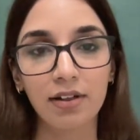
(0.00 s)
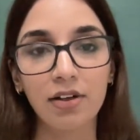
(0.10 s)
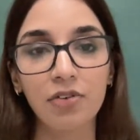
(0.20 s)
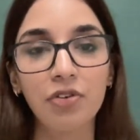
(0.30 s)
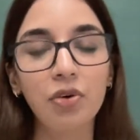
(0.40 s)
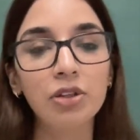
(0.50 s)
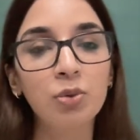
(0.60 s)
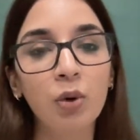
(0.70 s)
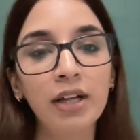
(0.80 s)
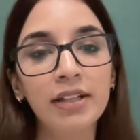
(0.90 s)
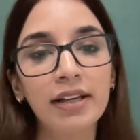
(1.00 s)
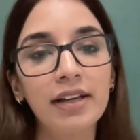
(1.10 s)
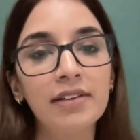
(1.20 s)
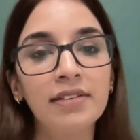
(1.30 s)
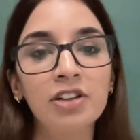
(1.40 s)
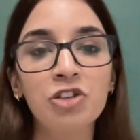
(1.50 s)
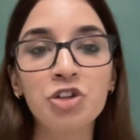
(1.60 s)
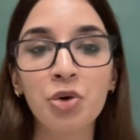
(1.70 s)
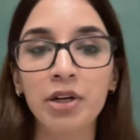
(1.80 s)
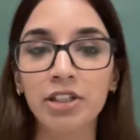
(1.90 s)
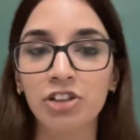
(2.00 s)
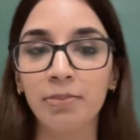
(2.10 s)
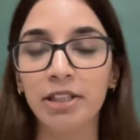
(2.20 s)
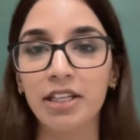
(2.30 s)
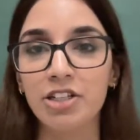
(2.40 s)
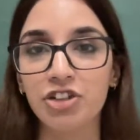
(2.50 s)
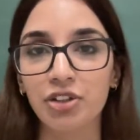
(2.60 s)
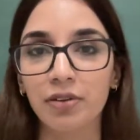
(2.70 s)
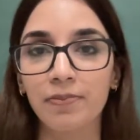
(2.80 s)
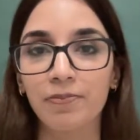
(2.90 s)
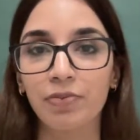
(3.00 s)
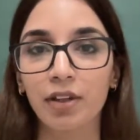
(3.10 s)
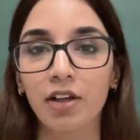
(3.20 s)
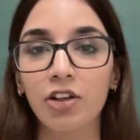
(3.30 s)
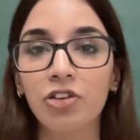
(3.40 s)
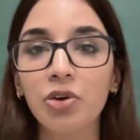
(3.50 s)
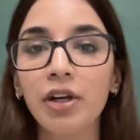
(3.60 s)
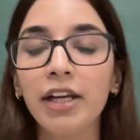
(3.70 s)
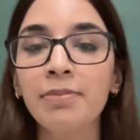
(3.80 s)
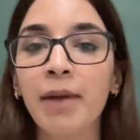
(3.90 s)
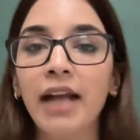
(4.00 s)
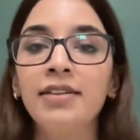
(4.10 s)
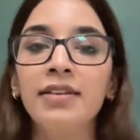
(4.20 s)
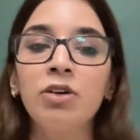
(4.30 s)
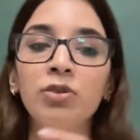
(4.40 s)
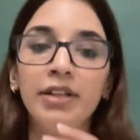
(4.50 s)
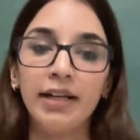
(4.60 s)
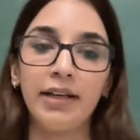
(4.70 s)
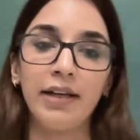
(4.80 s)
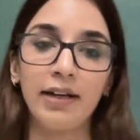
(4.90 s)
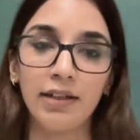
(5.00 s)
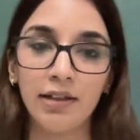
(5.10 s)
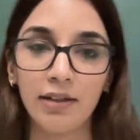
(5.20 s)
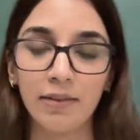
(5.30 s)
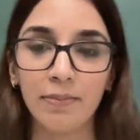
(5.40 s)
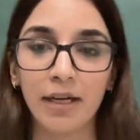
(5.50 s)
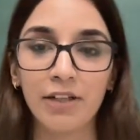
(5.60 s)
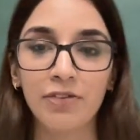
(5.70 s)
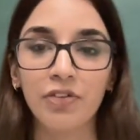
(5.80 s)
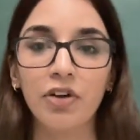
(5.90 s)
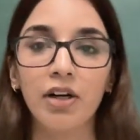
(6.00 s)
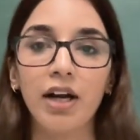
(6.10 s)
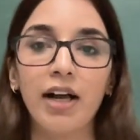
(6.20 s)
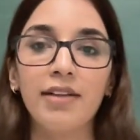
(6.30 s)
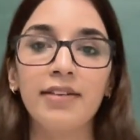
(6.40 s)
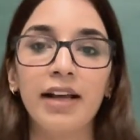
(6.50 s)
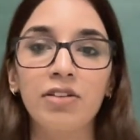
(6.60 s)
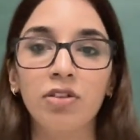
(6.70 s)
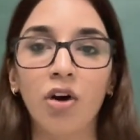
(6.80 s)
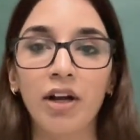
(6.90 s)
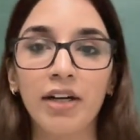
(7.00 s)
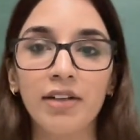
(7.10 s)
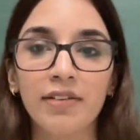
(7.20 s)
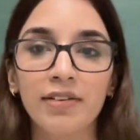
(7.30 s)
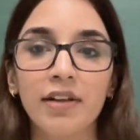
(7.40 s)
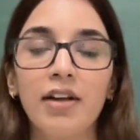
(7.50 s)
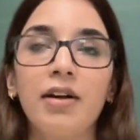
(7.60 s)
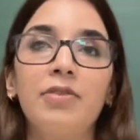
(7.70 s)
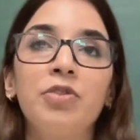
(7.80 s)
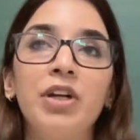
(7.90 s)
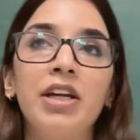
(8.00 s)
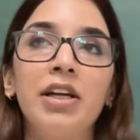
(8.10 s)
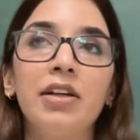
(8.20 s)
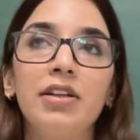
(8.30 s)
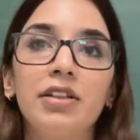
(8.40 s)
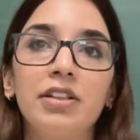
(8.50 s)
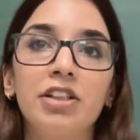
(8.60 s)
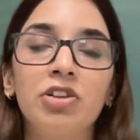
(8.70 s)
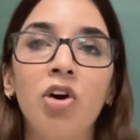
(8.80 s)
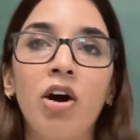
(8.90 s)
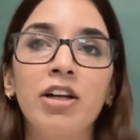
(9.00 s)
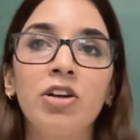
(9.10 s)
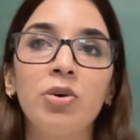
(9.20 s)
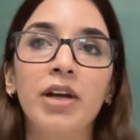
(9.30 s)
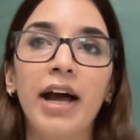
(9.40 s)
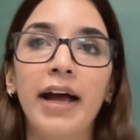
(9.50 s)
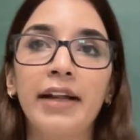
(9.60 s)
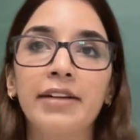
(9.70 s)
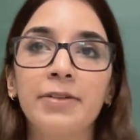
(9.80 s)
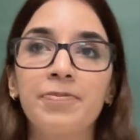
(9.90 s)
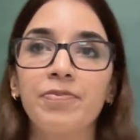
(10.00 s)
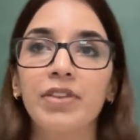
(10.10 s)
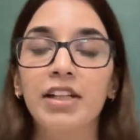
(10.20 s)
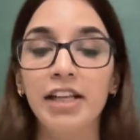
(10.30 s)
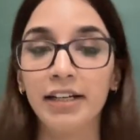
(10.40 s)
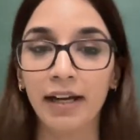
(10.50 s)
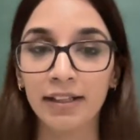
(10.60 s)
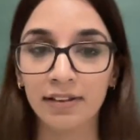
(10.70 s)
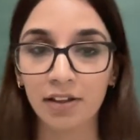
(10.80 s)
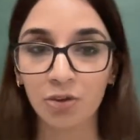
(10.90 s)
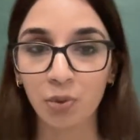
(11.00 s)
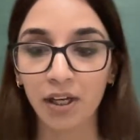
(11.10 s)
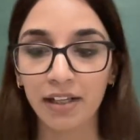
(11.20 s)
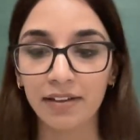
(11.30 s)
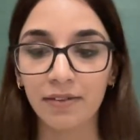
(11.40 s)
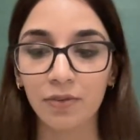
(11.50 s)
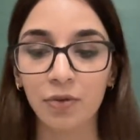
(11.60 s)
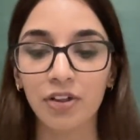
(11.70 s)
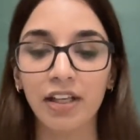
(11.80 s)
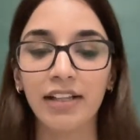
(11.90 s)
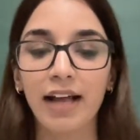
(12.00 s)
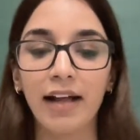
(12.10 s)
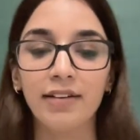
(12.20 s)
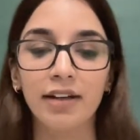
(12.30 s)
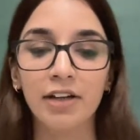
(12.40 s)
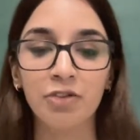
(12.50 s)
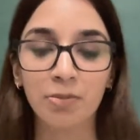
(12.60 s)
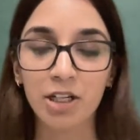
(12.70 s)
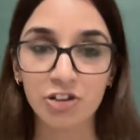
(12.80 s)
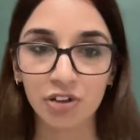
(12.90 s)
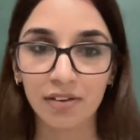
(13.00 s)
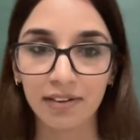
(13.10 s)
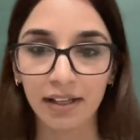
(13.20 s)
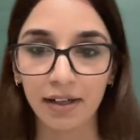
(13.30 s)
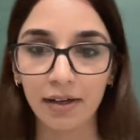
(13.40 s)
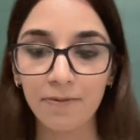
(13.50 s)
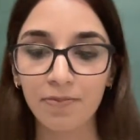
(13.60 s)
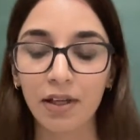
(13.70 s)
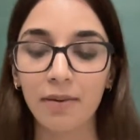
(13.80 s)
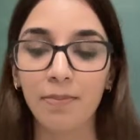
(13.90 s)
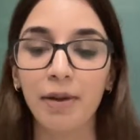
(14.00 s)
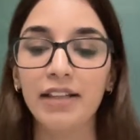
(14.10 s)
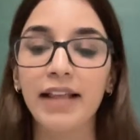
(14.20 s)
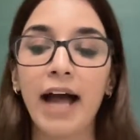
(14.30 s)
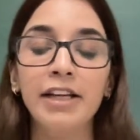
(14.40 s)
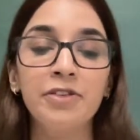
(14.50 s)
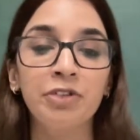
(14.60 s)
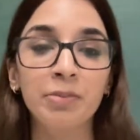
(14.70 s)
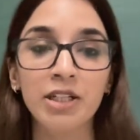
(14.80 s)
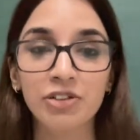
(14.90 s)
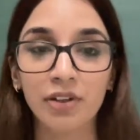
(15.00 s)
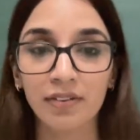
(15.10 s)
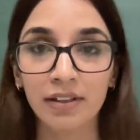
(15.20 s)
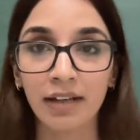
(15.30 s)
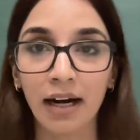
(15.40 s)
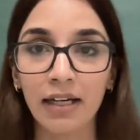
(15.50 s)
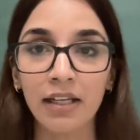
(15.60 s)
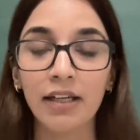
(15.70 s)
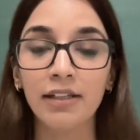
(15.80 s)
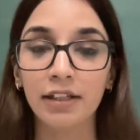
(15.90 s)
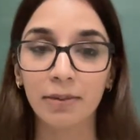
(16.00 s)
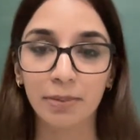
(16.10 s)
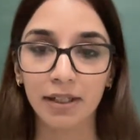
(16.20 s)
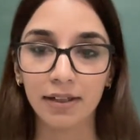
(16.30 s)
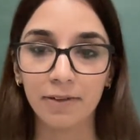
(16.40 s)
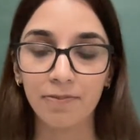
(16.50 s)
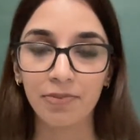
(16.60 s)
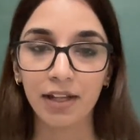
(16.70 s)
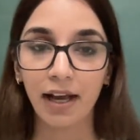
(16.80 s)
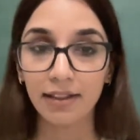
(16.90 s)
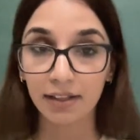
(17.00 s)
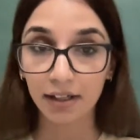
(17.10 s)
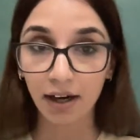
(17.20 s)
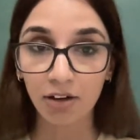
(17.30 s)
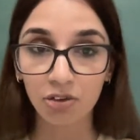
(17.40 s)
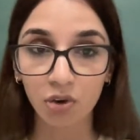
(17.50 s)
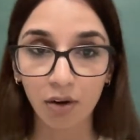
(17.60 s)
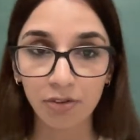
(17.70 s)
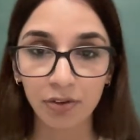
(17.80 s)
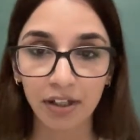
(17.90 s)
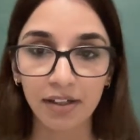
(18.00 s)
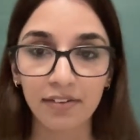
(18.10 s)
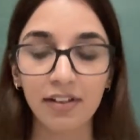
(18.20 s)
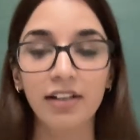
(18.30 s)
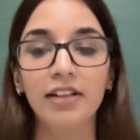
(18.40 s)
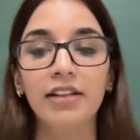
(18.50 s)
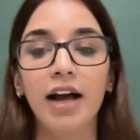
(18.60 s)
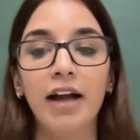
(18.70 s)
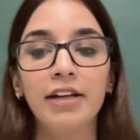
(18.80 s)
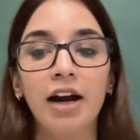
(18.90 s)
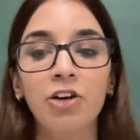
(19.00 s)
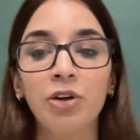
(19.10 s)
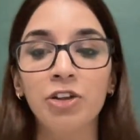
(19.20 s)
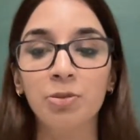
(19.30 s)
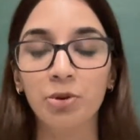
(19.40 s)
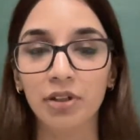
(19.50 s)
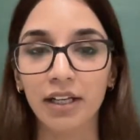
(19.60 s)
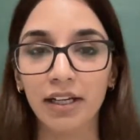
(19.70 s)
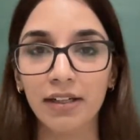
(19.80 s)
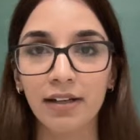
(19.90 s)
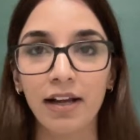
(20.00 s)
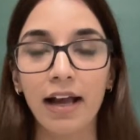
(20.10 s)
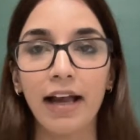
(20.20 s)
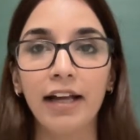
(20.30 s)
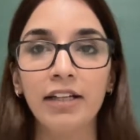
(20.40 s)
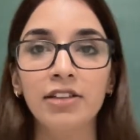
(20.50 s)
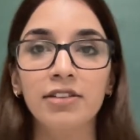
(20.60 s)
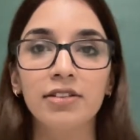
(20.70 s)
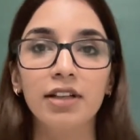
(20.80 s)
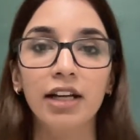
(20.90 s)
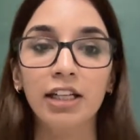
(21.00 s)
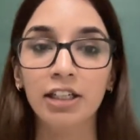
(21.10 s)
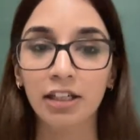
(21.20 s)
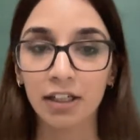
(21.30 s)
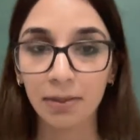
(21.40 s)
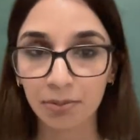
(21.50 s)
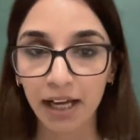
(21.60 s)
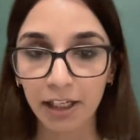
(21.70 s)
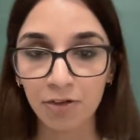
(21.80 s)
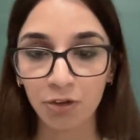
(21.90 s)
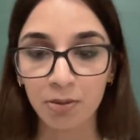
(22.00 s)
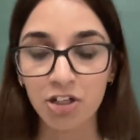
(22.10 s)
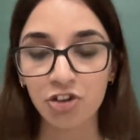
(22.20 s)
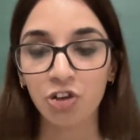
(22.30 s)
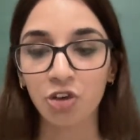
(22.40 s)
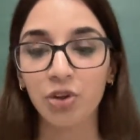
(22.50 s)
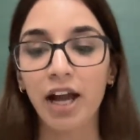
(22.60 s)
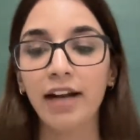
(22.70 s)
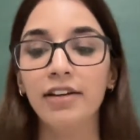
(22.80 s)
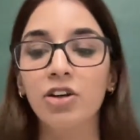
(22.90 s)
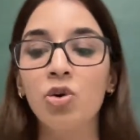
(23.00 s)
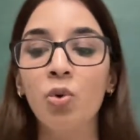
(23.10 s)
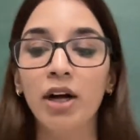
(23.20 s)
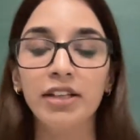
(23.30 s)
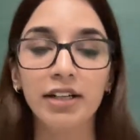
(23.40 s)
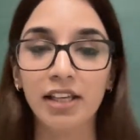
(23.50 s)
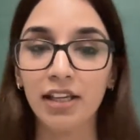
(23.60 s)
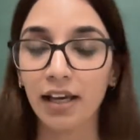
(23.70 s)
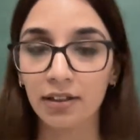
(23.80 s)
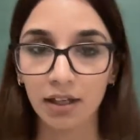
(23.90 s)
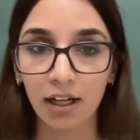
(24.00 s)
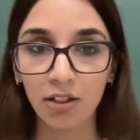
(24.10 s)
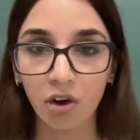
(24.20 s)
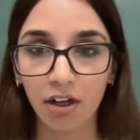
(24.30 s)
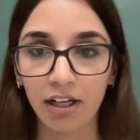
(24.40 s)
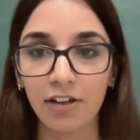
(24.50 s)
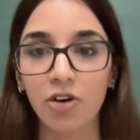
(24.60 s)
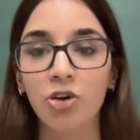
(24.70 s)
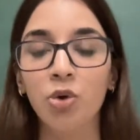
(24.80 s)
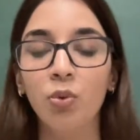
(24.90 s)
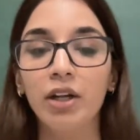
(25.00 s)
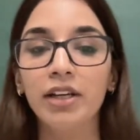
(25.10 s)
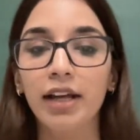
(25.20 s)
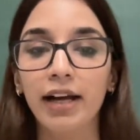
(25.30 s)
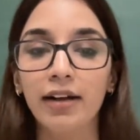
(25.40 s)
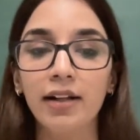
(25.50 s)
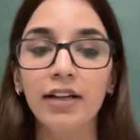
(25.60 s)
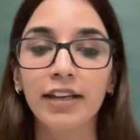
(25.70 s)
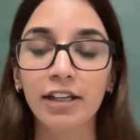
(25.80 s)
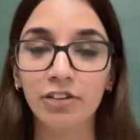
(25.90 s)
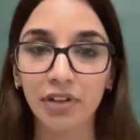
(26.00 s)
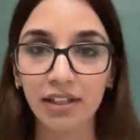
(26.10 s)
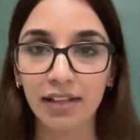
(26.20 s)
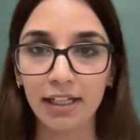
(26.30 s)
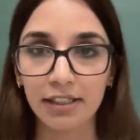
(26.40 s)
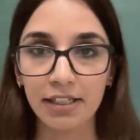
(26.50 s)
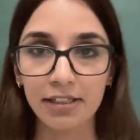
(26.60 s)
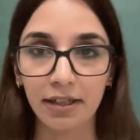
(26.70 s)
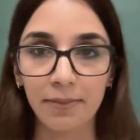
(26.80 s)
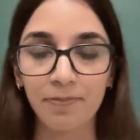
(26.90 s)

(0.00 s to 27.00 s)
Fourth one is storage limitation. So it might sound technical, but for us as lawyers, we did not look at the data in this way. We think that the information is there, but that information is entirely encrypted. And there are softwares that are going to protect and encrypt that information so that no other key can unlock it or no one can read that data.